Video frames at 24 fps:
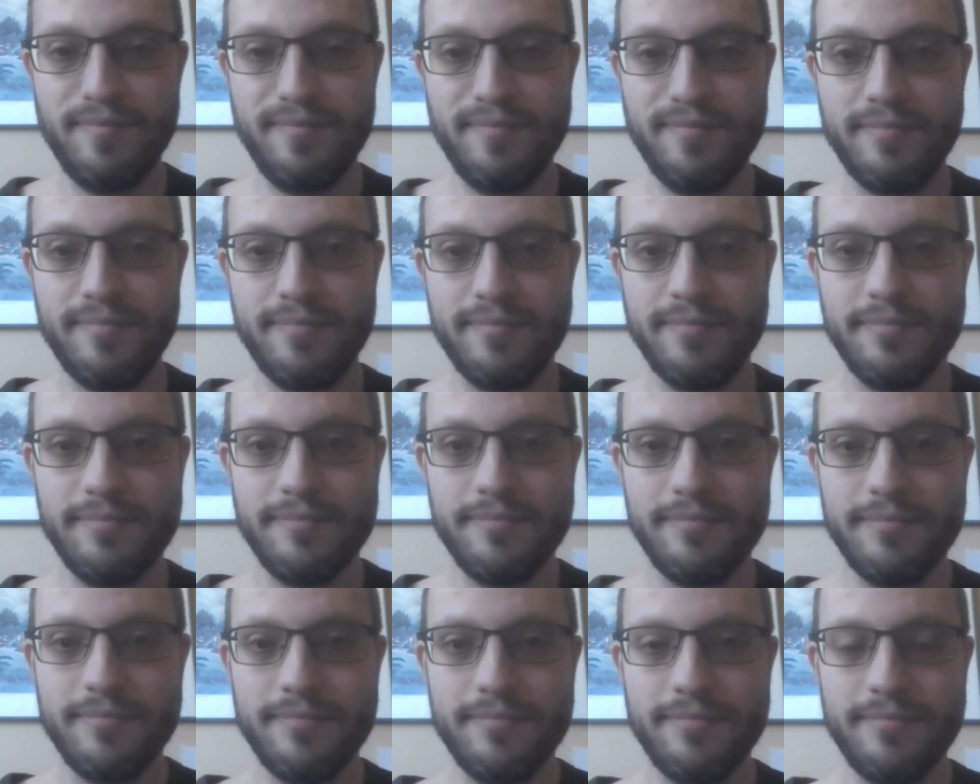
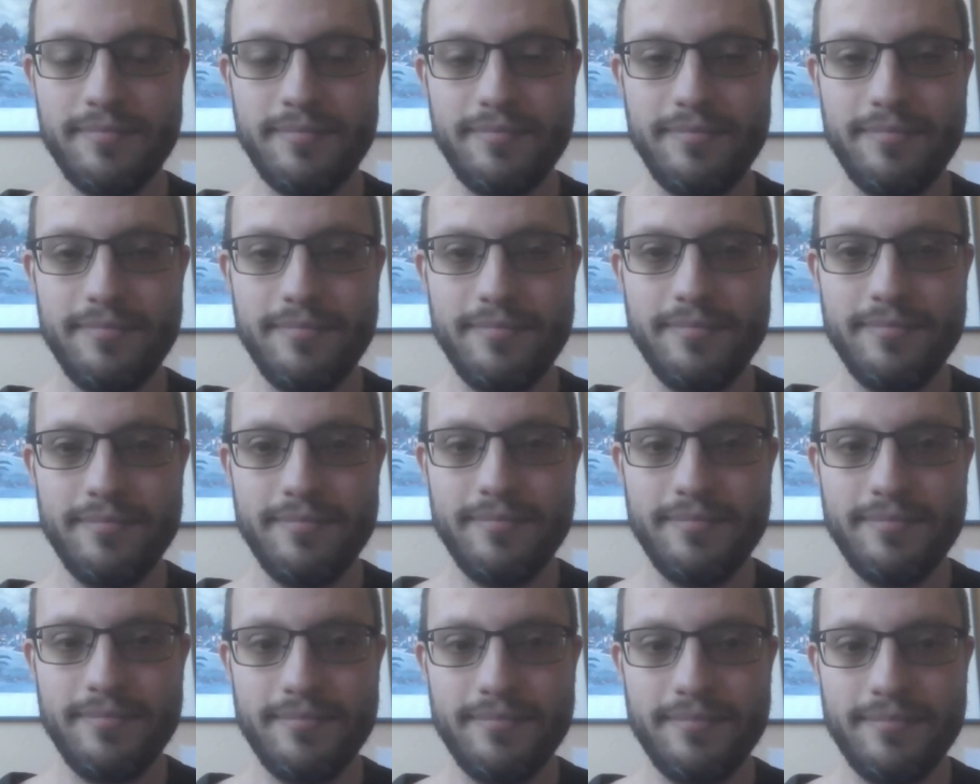
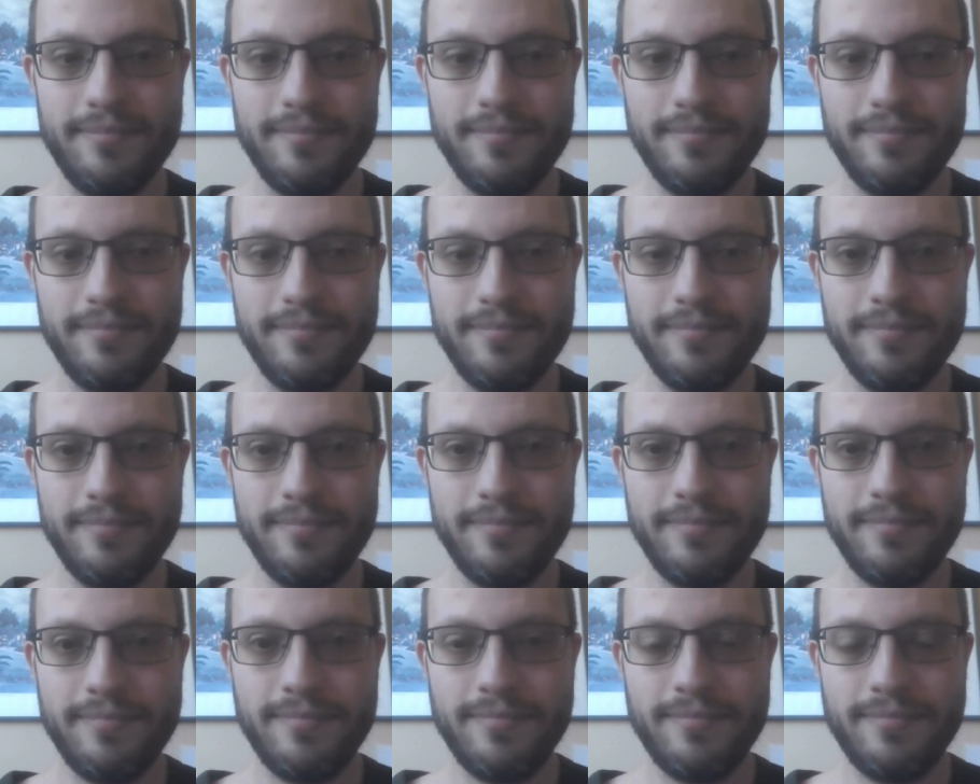
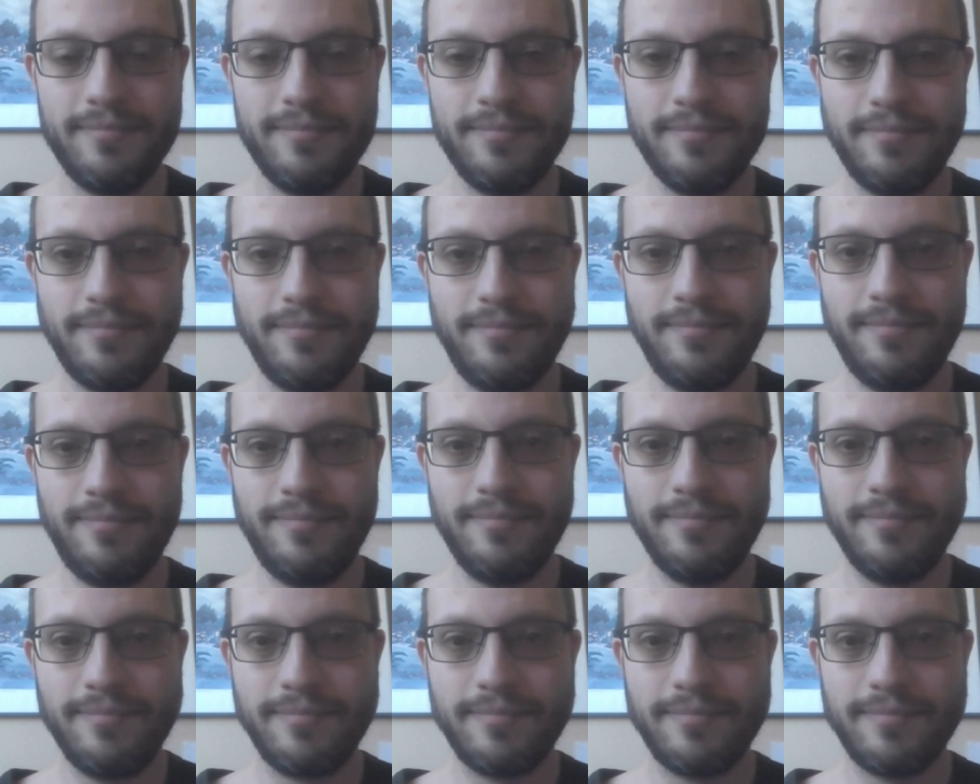
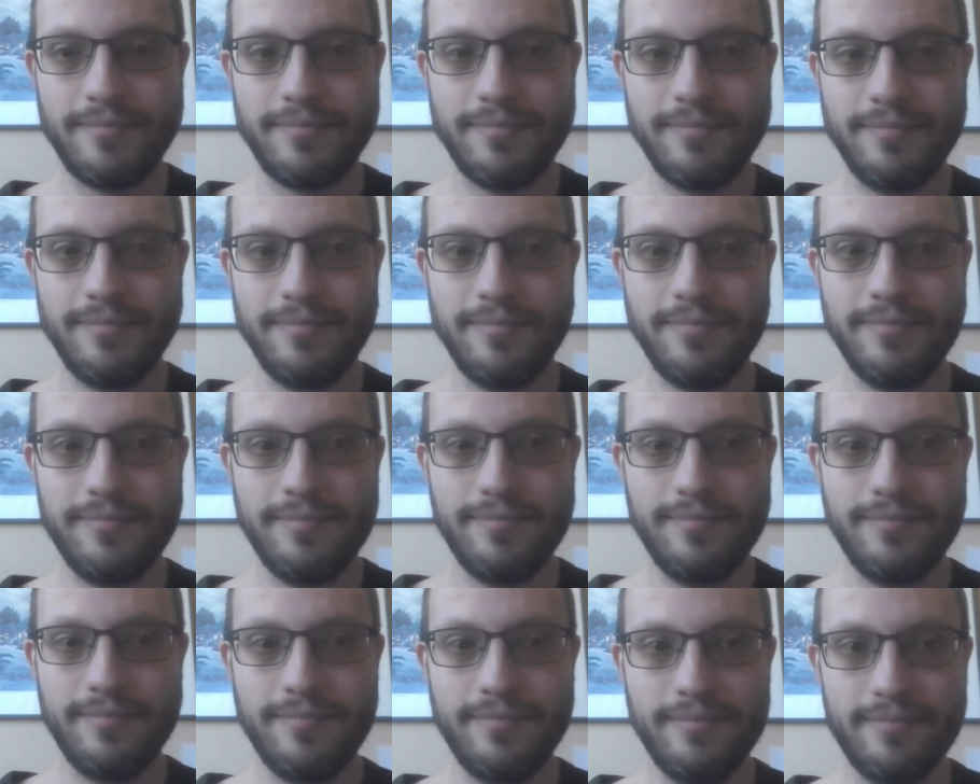
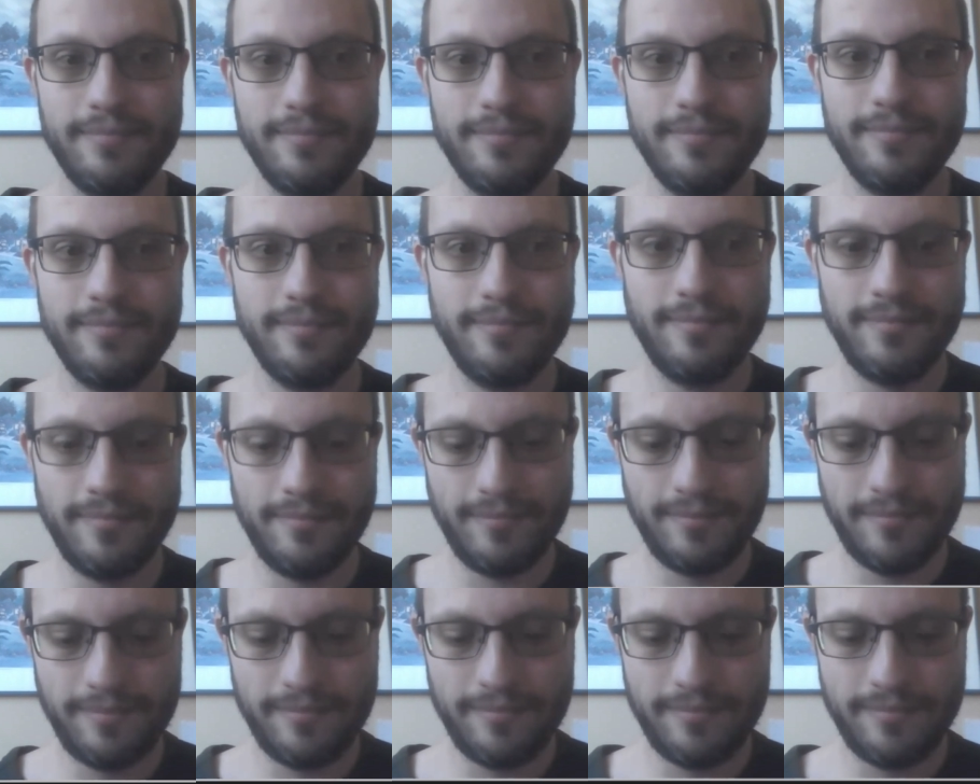
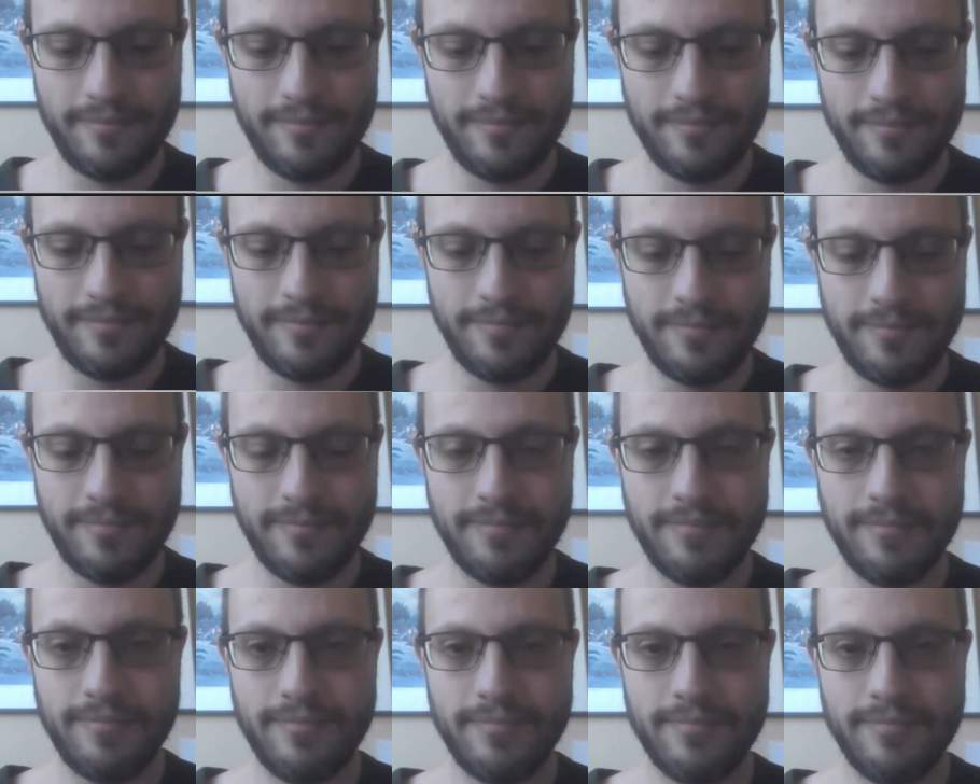
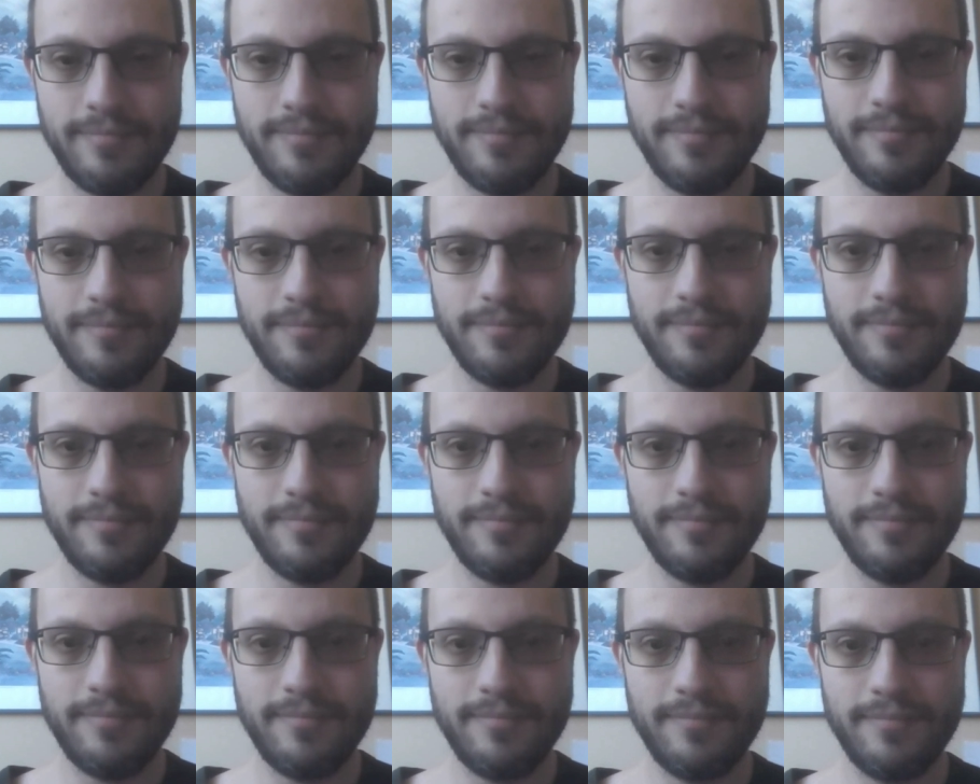
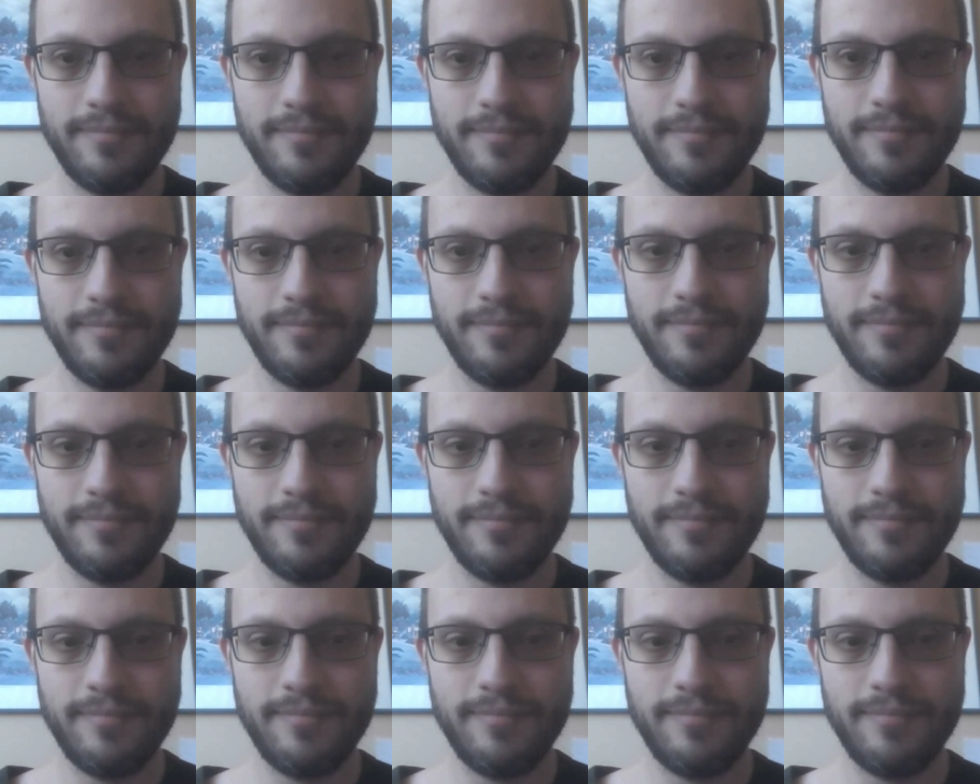
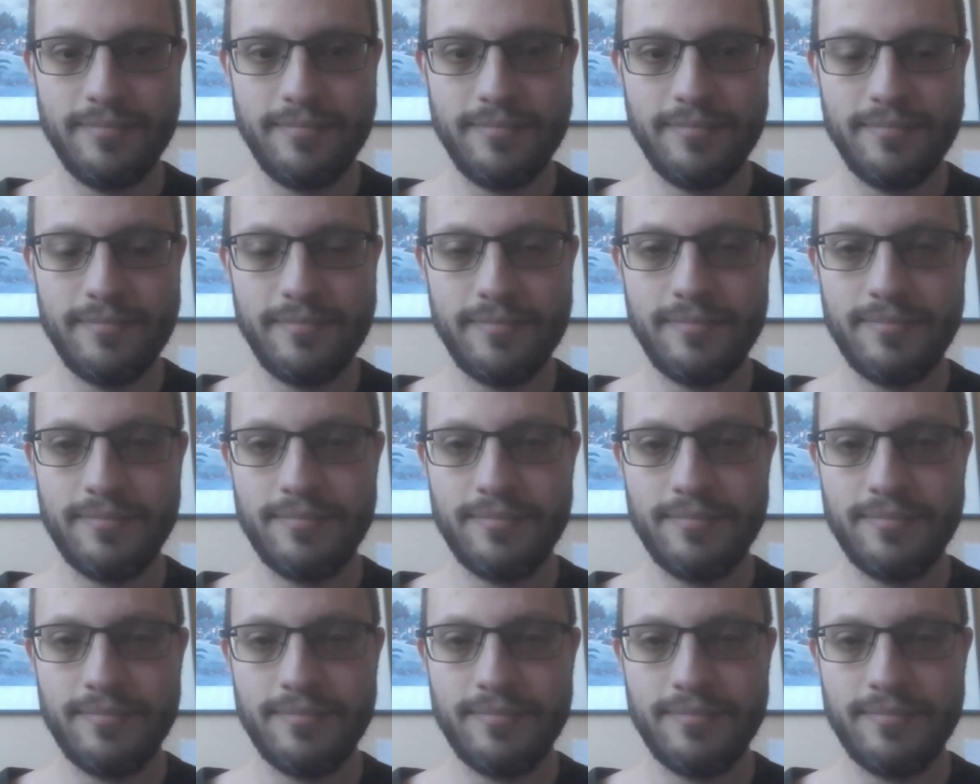No words are spoken by the person on screen.